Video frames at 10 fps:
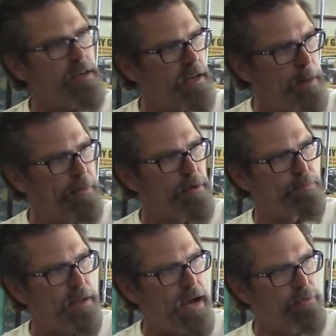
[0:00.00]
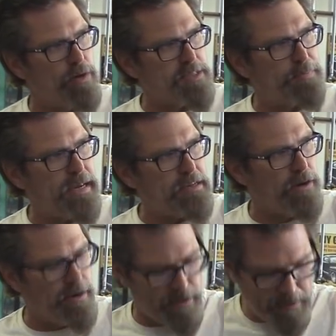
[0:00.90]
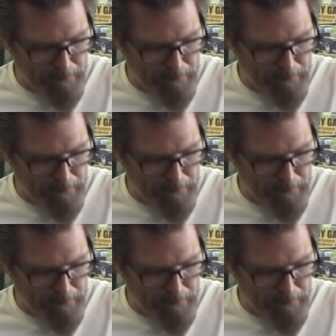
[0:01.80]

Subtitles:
And then I put a black rust paint on it.